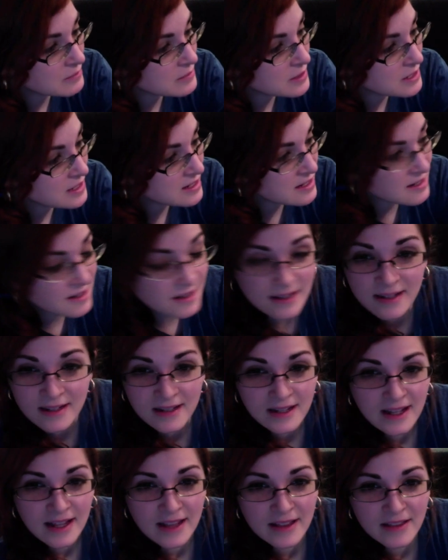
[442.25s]
mean,
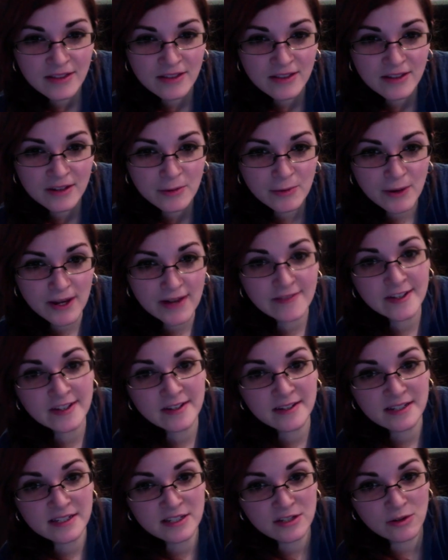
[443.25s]
the raven
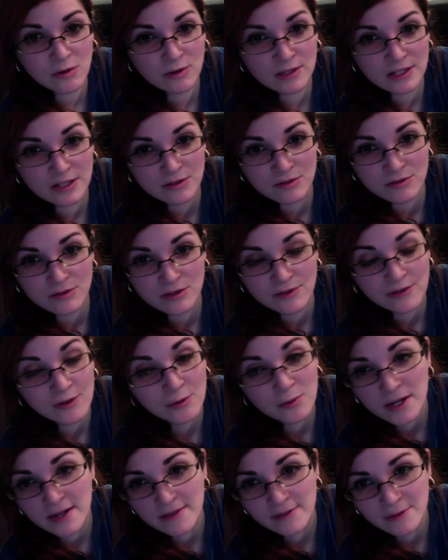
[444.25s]
is only used for
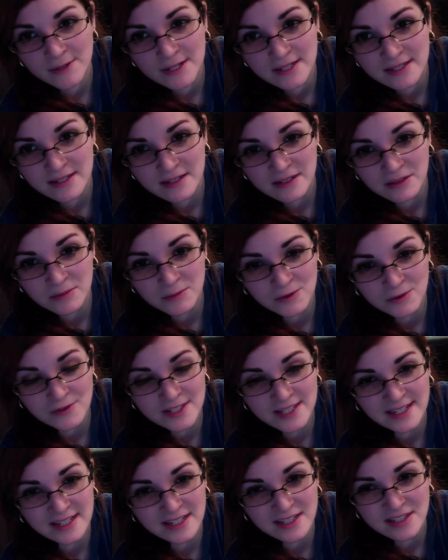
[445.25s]
whatever reason in the movies.
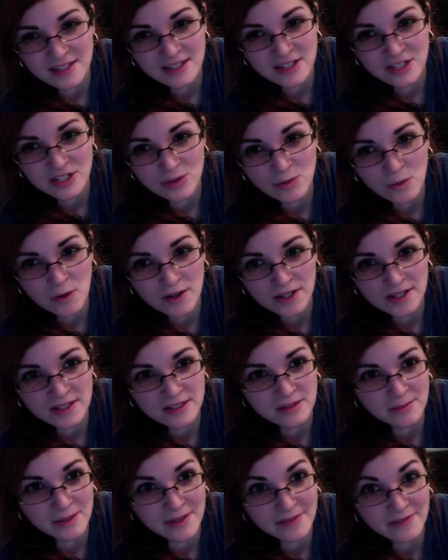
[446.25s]
I guess they just wanted
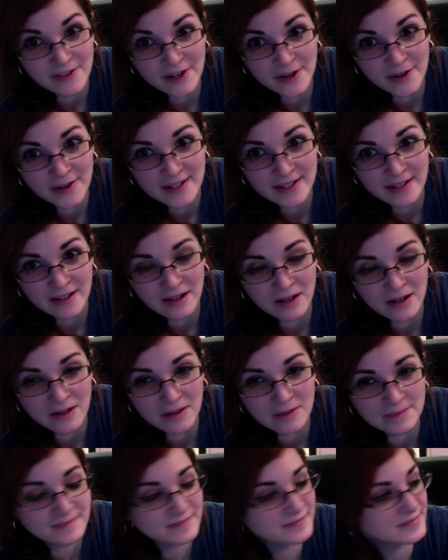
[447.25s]
to be very
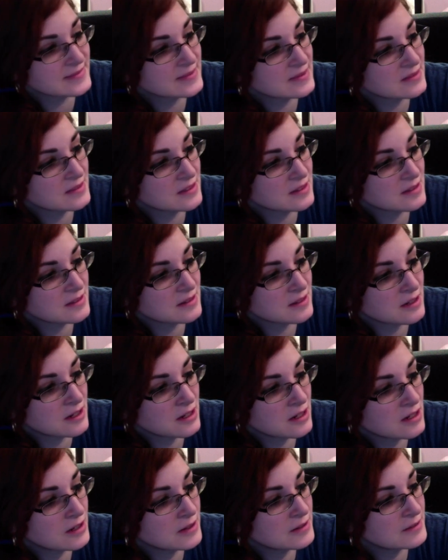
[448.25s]
um, uh,
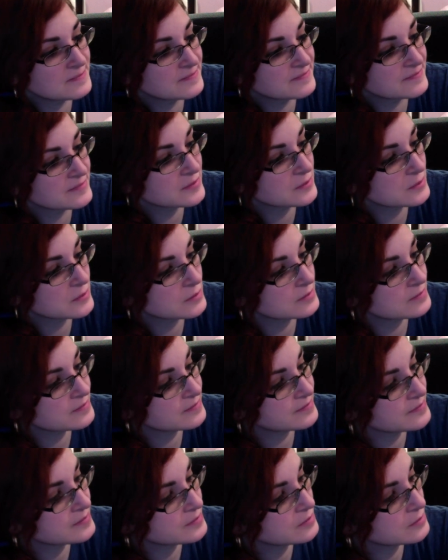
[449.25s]

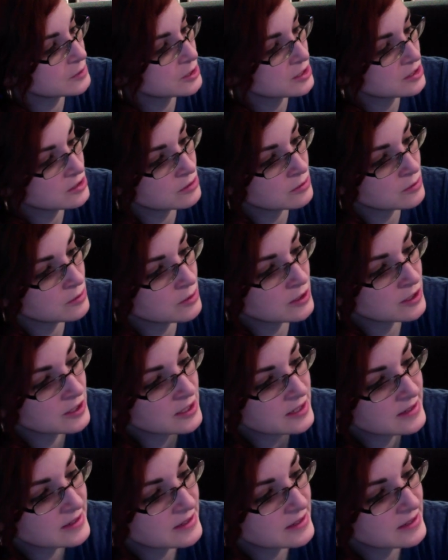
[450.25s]
what's the word?